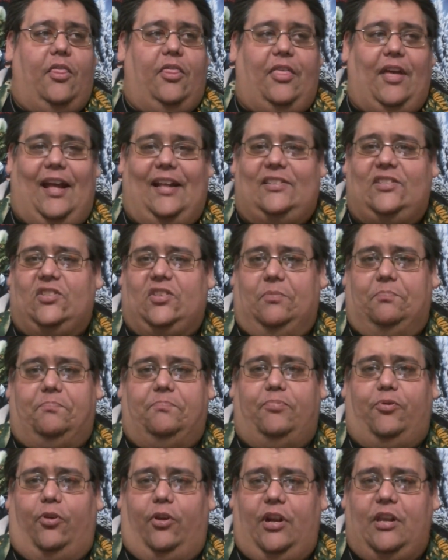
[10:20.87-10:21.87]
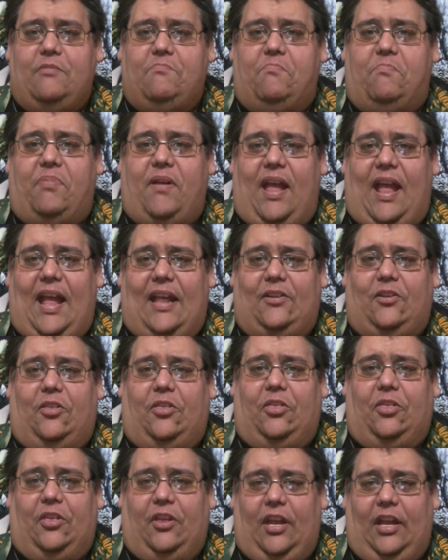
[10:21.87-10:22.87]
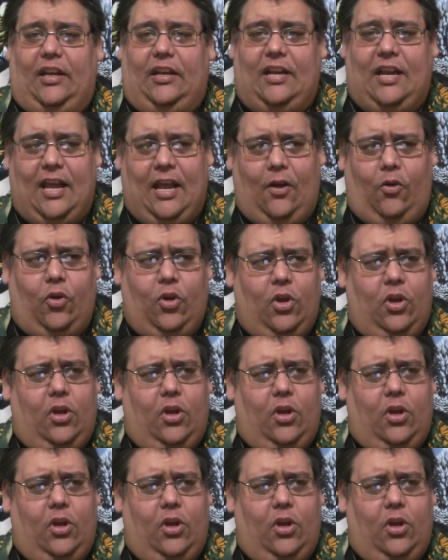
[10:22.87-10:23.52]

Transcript: That's a pretty bad thing. Now,